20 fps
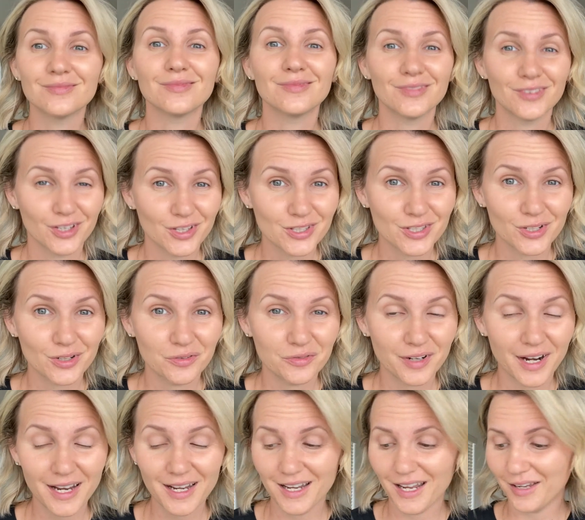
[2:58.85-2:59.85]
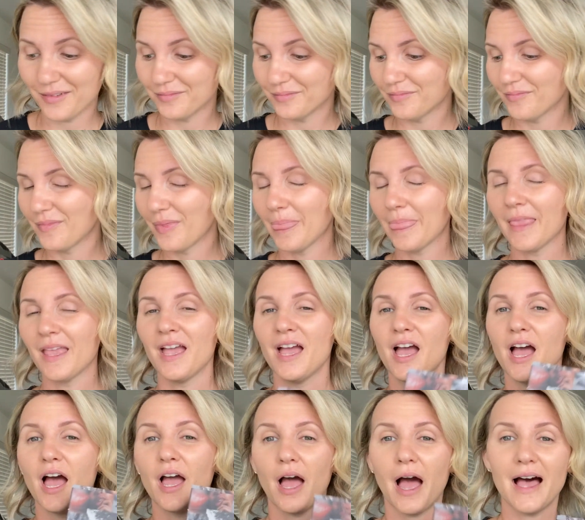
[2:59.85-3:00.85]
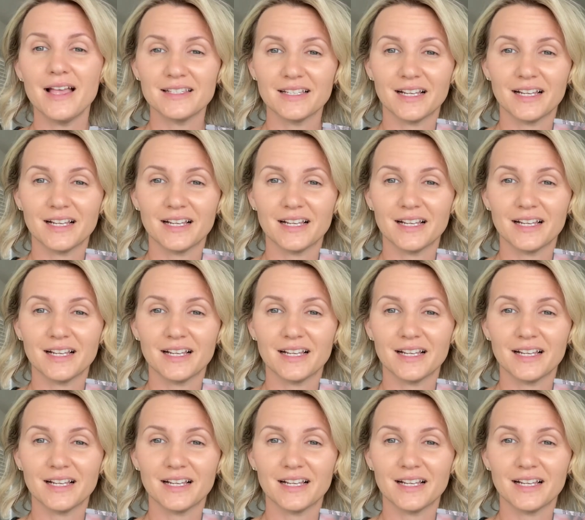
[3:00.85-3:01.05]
Looks a little frightening. As a